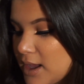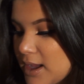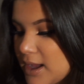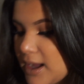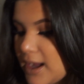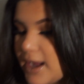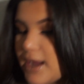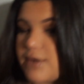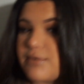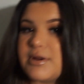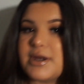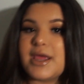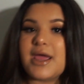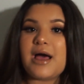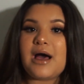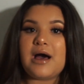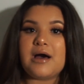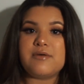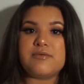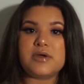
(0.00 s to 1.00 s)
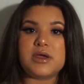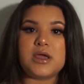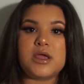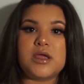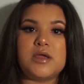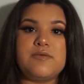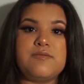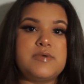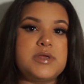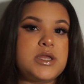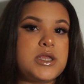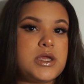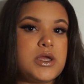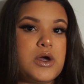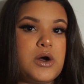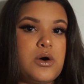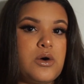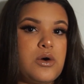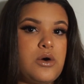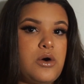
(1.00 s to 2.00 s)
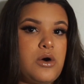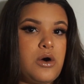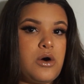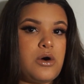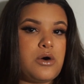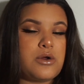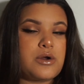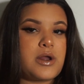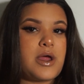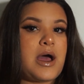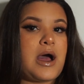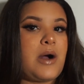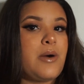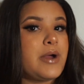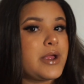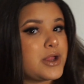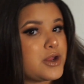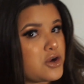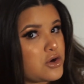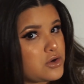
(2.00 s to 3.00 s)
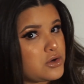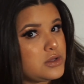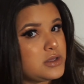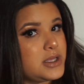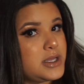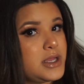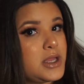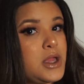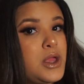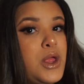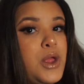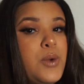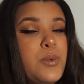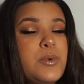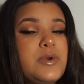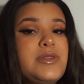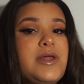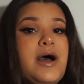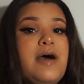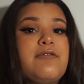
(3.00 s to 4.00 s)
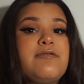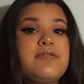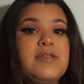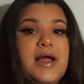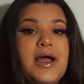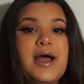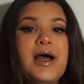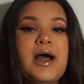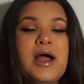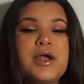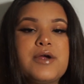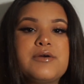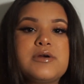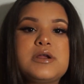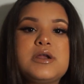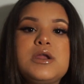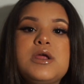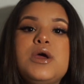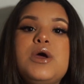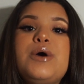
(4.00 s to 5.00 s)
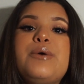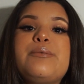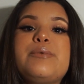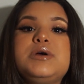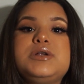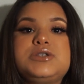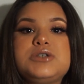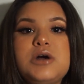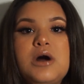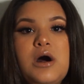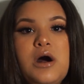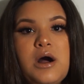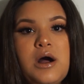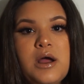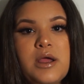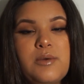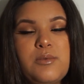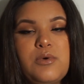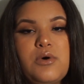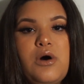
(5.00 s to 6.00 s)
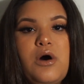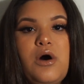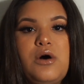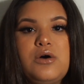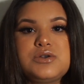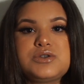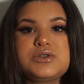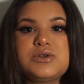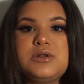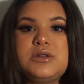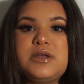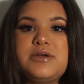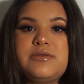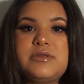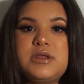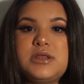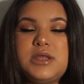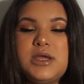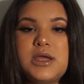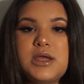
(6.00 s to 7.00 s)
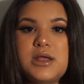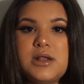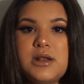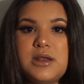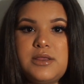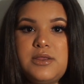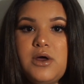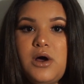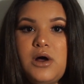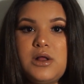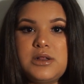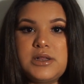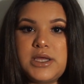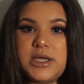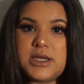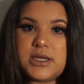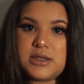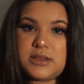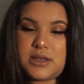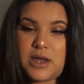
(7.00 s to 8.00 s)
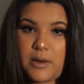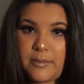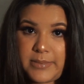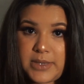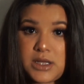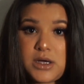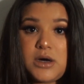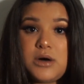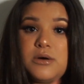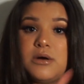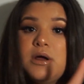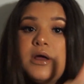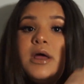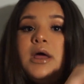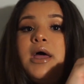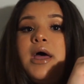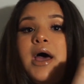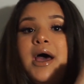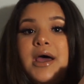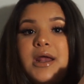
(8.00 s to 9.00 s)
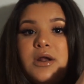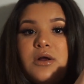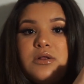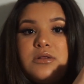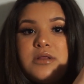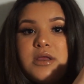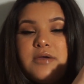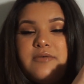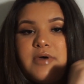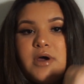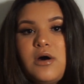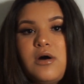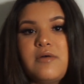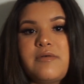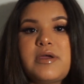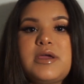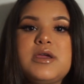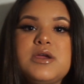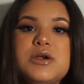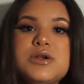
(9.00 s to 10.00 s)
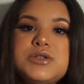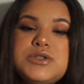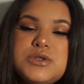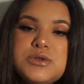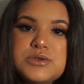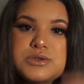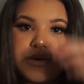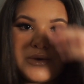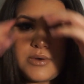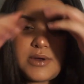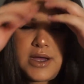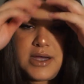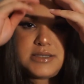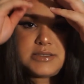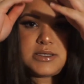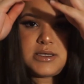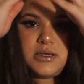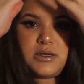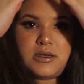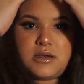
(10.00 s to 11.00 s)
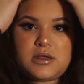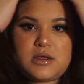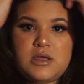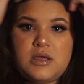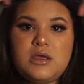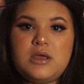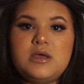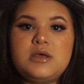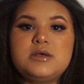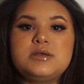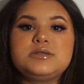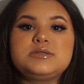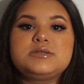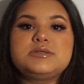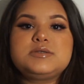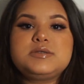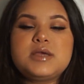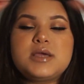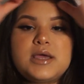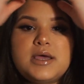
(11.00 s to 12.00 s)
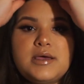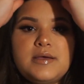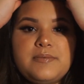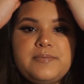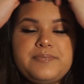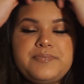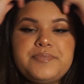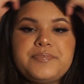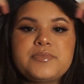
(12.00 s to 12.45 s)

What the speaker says: I already have a video on how I curl it with a flat iron, which I will also leave the link down below, and I'll leave it over here too so you guys can see it.